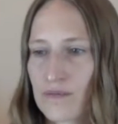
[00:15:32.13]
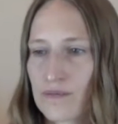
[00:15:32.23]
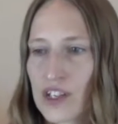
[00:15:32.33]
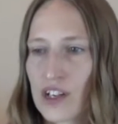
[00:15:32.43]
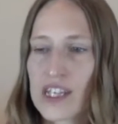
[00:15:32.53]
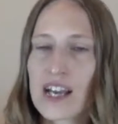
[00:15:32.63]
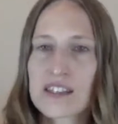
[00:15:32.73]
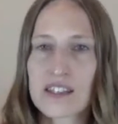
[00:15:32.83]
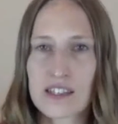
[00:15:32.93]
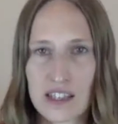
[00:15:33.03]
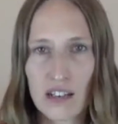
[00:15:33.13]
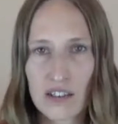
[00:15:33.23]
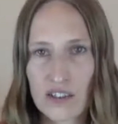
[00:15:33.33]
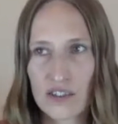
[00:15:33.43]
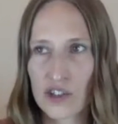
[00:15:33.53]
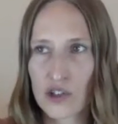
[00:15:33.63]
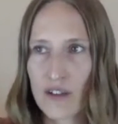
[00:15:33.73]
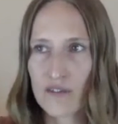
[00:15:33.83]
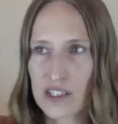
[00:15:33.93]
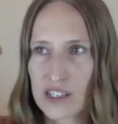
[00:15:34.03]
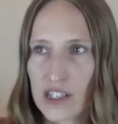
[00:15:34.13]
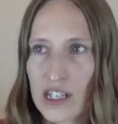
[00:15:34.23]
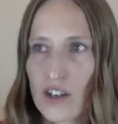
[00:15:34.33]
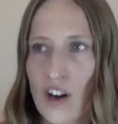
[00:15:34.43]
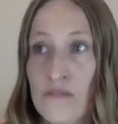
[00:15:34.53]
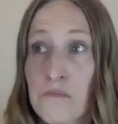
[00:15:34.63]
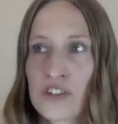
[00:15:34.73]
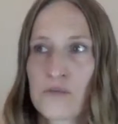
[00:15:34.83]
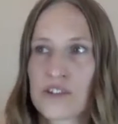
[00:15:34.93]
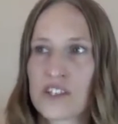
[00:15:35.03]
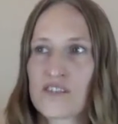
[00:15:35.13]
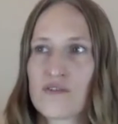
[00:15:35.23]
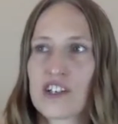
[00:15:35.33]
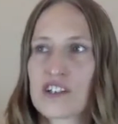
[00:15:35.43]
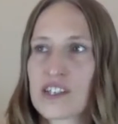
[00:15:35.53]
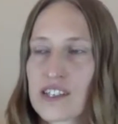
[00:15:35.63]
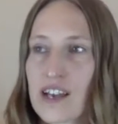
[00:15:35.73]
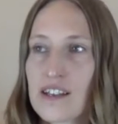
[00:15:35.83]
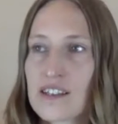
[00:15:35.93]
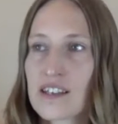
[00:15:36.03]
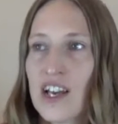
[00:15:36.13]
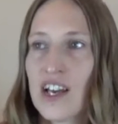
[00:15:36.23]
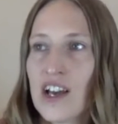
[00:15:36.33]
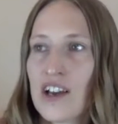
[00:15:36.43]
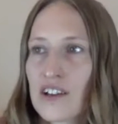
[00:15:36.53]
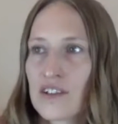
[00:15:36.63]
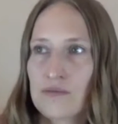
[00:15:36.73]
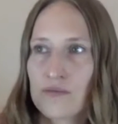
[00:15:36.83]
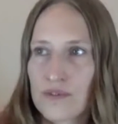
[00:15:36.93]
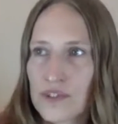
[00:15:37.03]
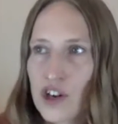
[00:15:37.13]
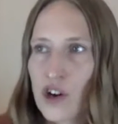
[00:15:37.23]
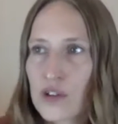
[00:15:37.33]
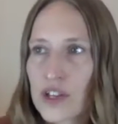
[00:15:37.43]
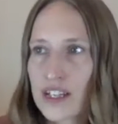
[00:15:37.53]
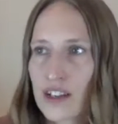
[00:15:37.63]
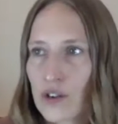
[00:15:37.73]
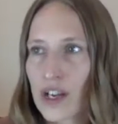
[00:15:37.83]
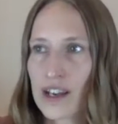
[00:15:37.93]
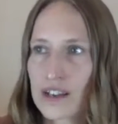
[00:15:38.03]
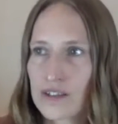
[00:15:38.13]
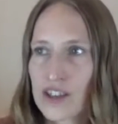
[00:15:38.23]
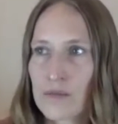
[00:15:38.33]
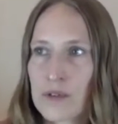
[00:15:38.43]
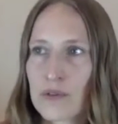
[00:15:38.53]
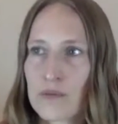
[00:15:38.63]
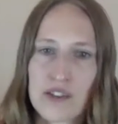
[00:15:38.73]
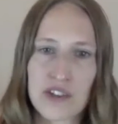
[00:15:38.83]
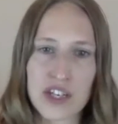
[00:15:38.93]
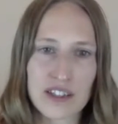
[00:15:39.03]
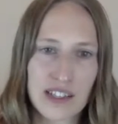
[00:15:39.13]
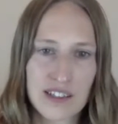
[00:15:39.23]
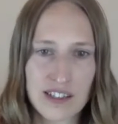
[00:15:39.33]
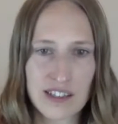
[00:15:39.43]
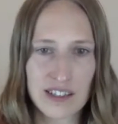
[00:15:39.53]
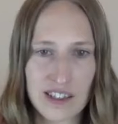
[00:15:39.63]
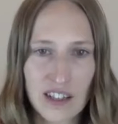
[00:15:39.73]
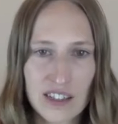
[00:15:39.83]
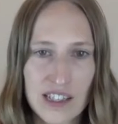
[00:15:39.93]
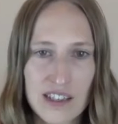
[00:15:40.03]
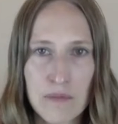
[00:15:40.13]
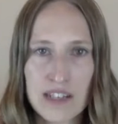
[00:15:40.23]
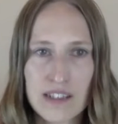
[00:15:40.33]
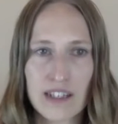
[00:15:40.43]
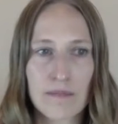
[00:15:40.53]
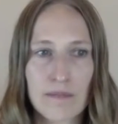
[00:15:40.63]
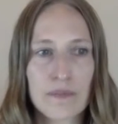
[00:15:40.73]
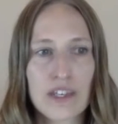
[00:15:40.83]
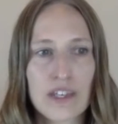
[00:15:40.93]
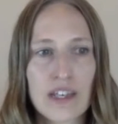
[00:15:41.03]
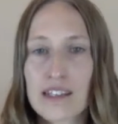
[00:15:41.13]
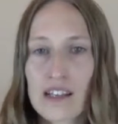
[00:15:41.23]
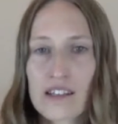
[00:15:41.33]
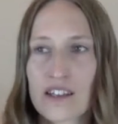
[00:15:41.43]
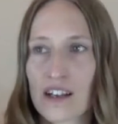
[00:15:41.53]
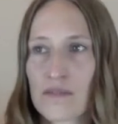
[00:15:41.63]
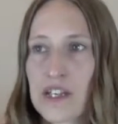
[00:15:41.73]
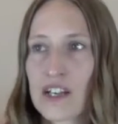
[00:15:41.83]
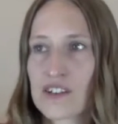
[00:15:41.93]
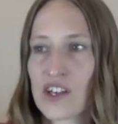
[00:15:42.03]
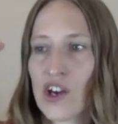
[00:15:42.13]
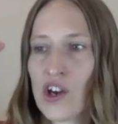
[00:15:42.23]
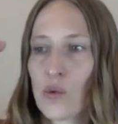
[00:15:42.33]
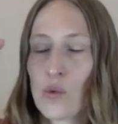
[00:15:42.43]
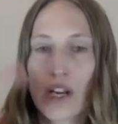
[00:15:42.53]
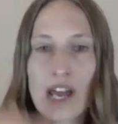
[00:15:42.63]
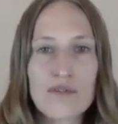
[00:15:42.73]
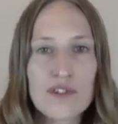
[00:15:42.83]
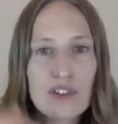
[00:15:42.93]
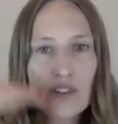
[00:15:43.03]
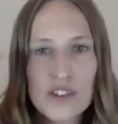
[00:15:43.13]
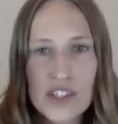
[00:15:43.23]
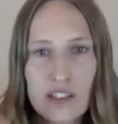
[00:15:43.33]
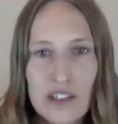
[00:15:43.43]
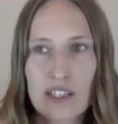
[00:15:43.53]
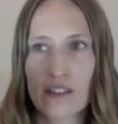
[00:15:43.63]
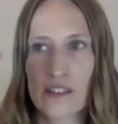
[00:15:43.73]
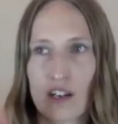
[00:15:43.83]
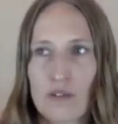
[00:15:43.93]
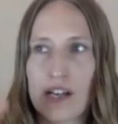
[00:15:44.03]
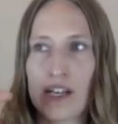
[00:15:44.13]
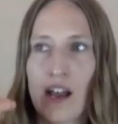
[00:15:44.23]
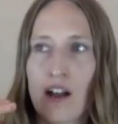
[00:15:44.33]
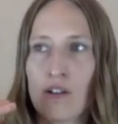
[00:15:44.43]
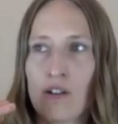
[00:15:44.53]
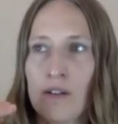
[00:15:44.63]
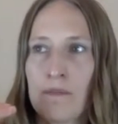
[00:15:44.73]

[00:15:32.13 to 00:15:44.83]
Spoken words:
Yes, it sucks to have a ceiling on multiple six-figure success. You know, like, okay, some people might think that doesn't suck. That's amazing. It does suck because whatever ceiling is there right now,